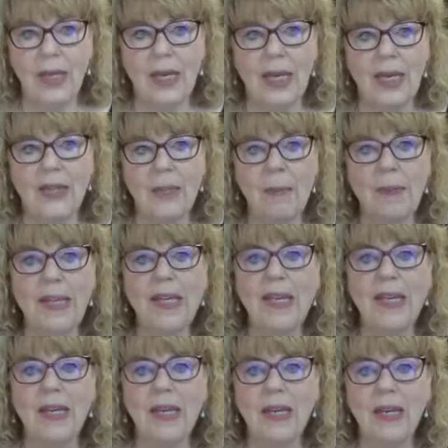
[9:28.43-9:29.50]
And the
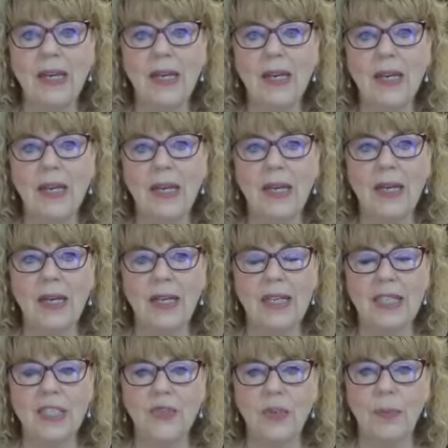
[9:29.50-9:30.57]
P
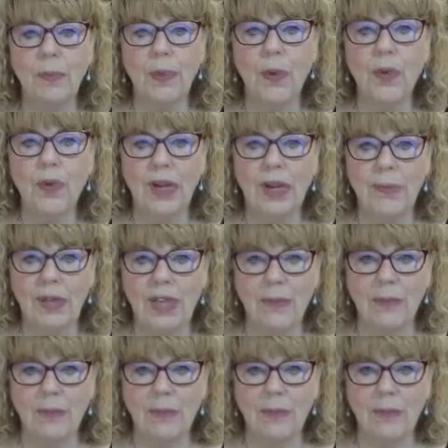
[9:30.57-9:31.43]
is for programming.